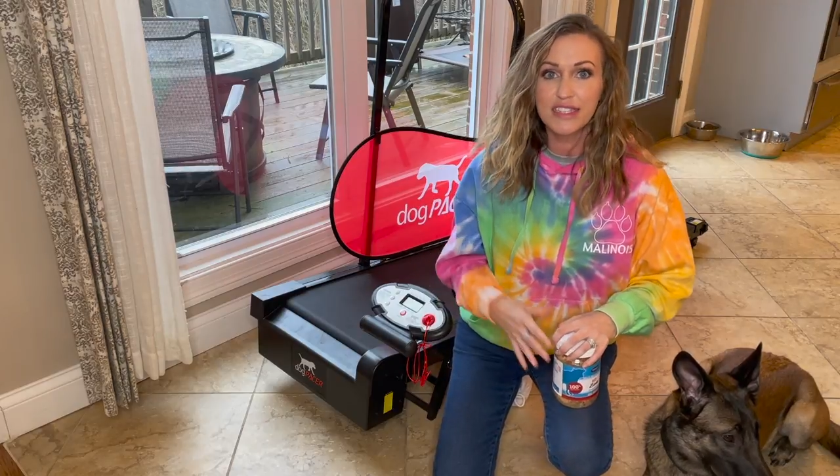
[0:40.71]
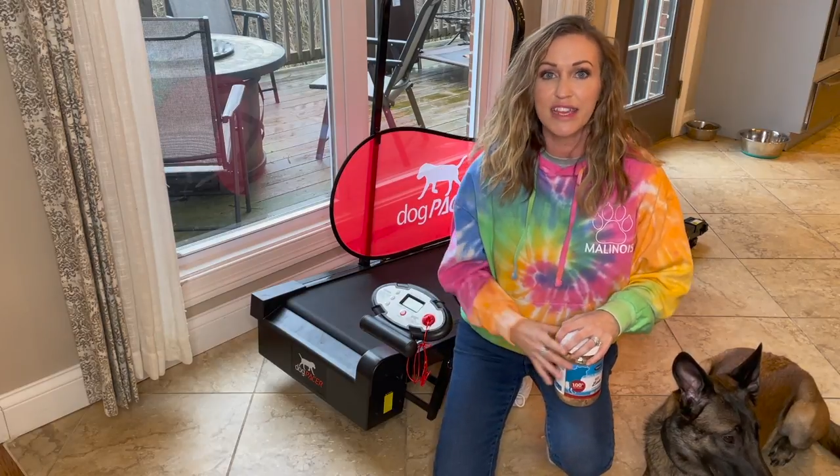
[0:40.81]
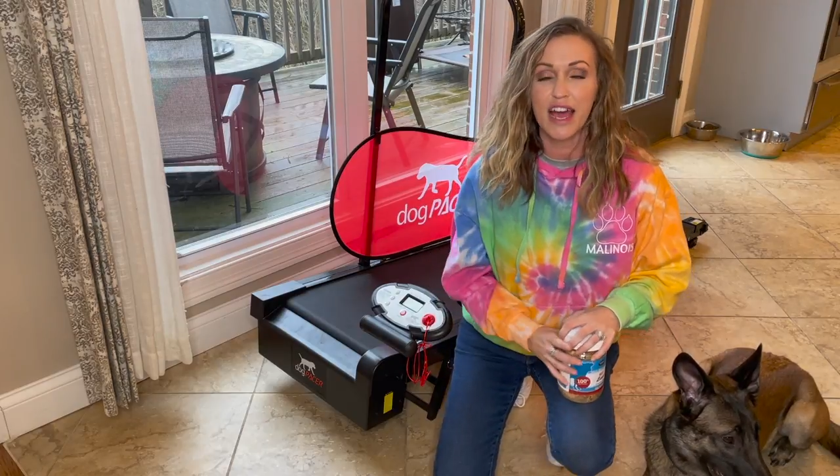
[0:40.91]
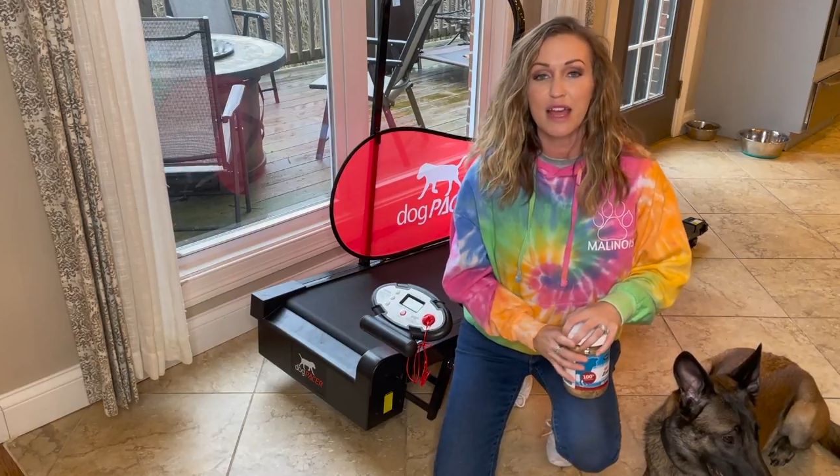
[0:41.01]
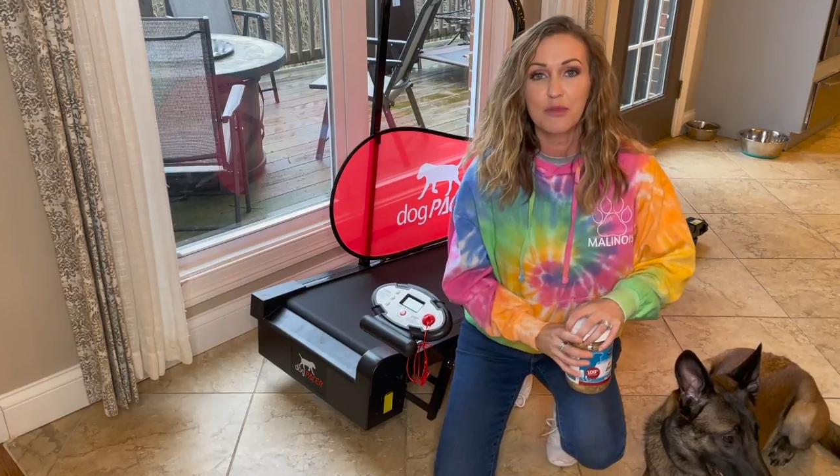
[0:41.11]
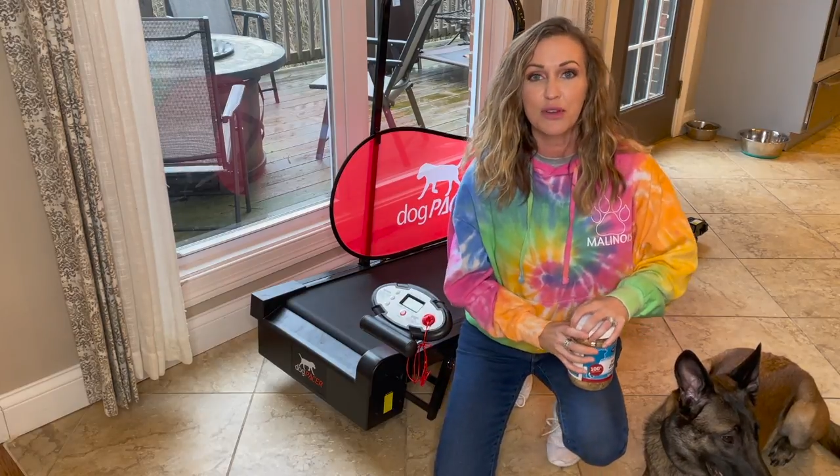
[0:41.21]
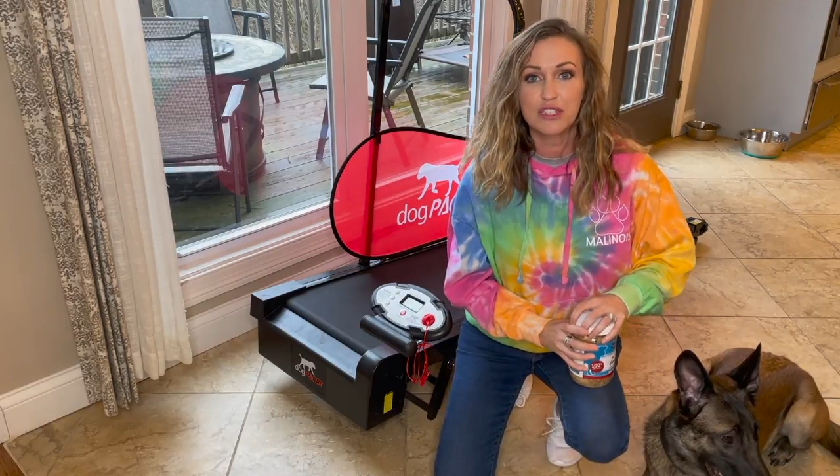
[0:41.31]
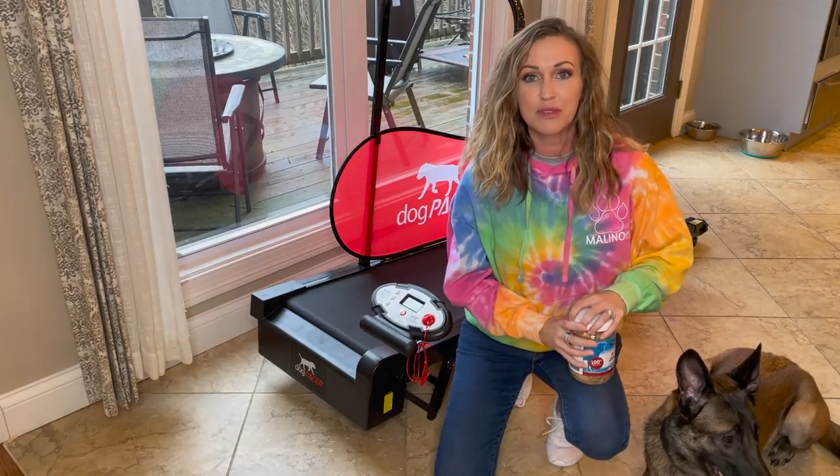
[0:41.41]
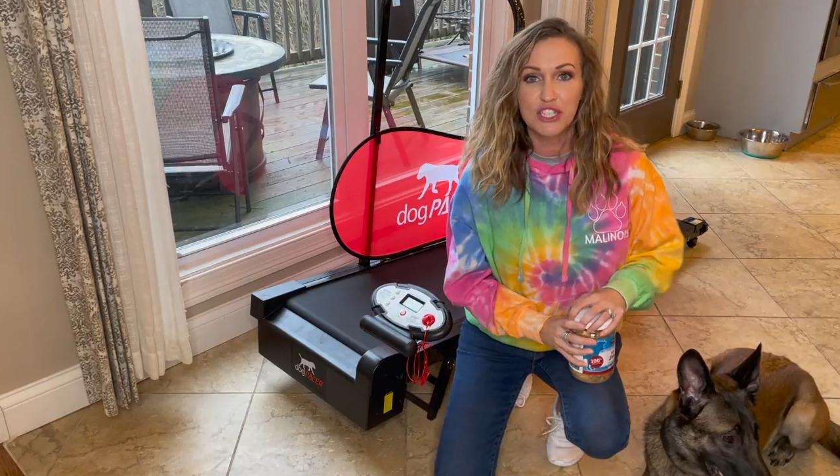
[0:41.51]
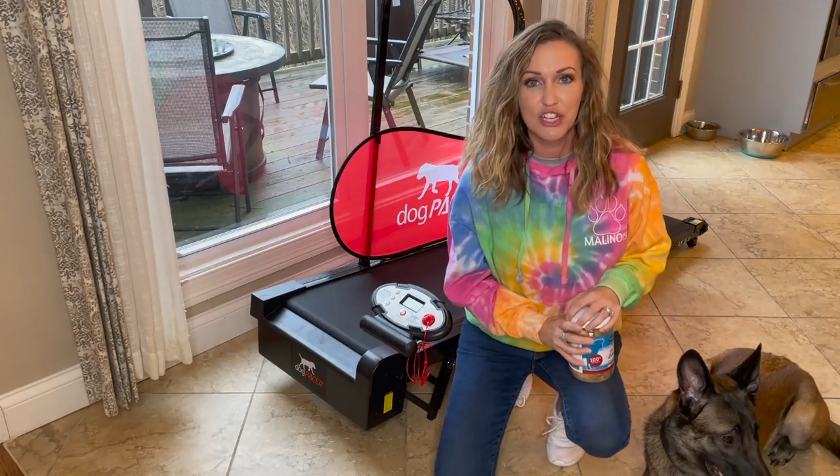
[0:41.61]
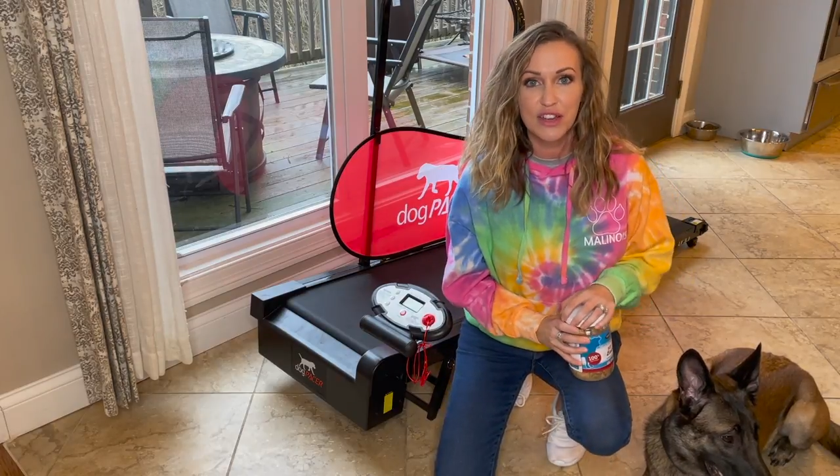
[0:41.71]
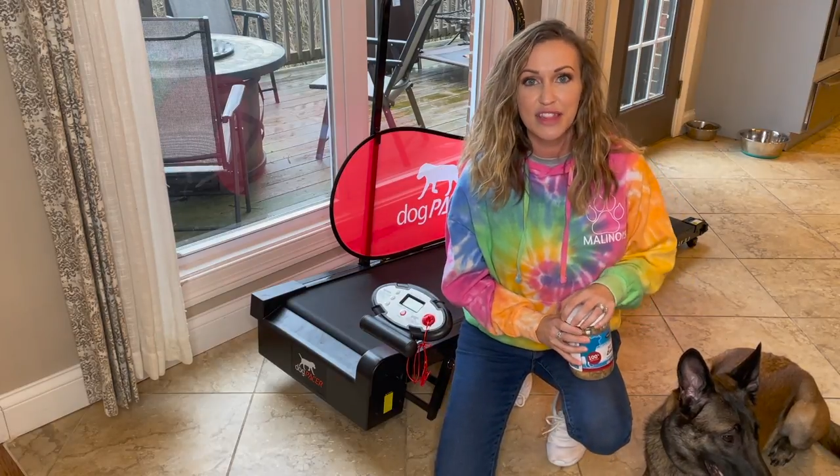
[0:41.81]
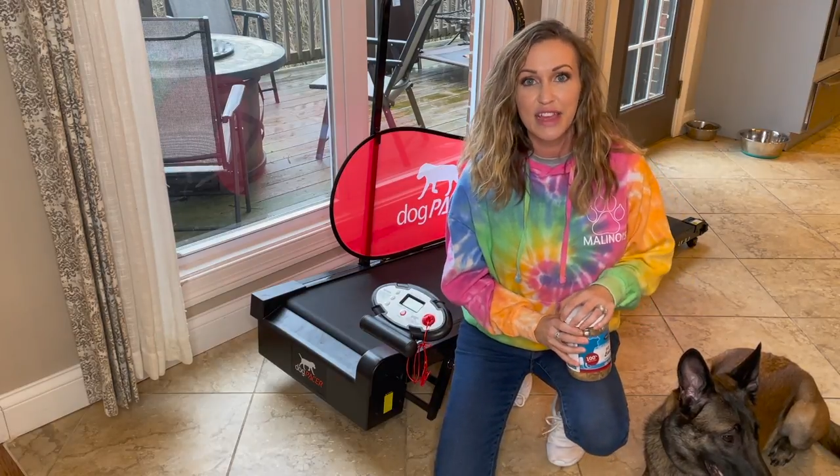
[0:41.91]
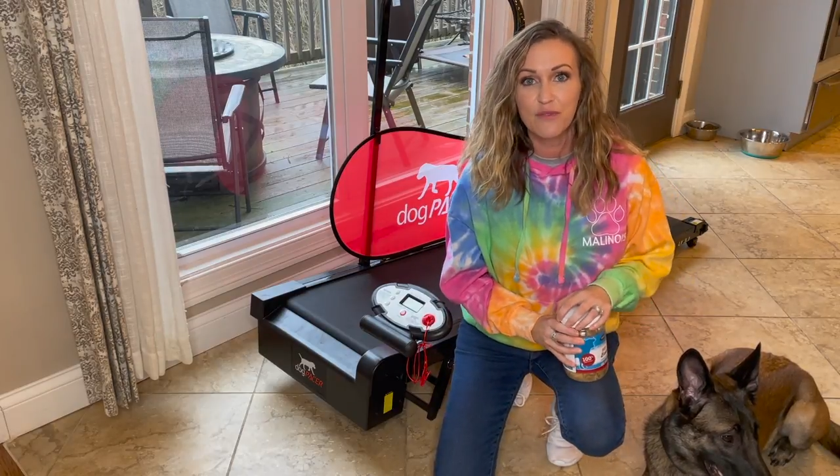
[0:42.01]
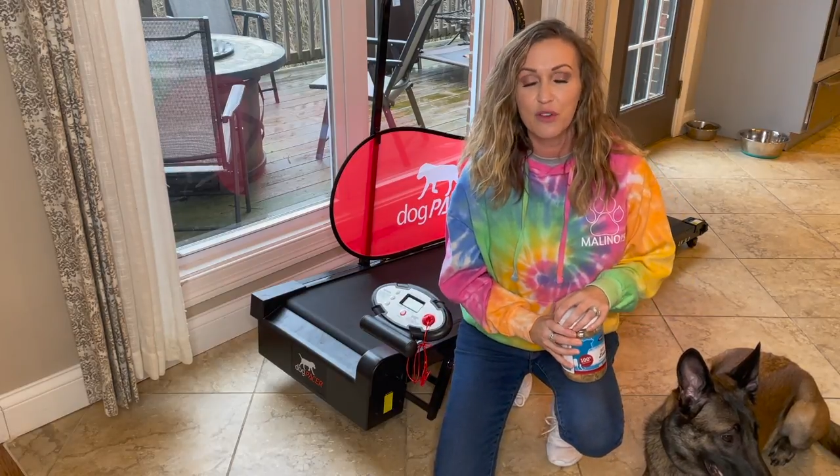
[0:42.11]
and I'm going to be sharing
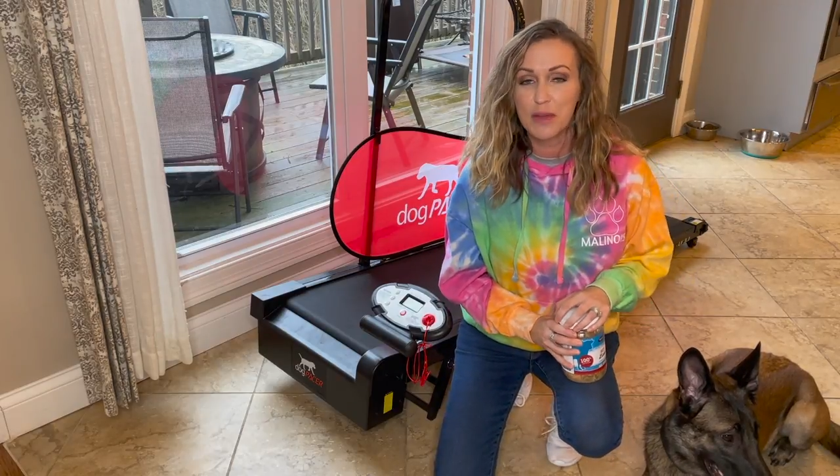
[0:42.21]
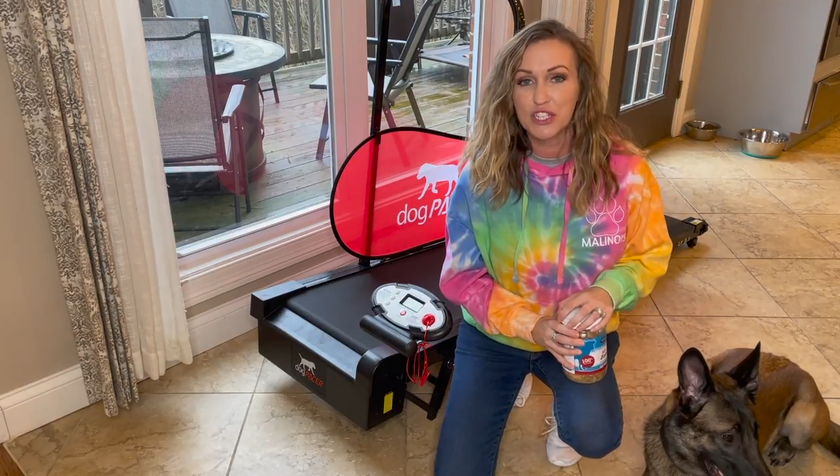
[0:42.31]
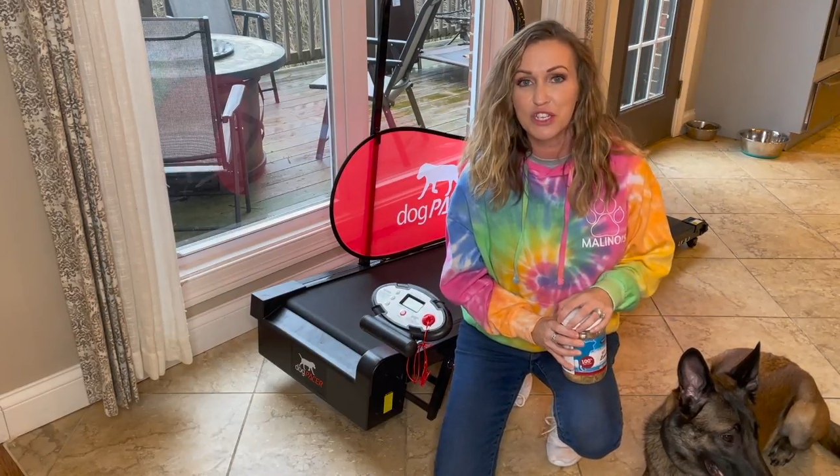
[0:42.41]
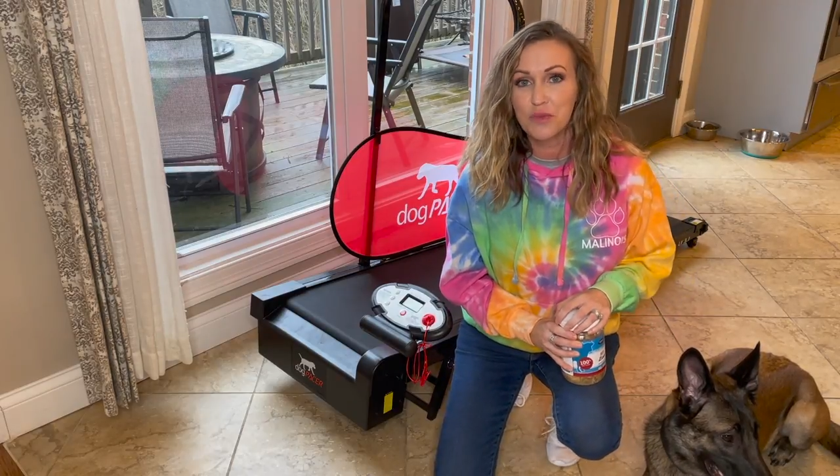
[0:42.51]
that information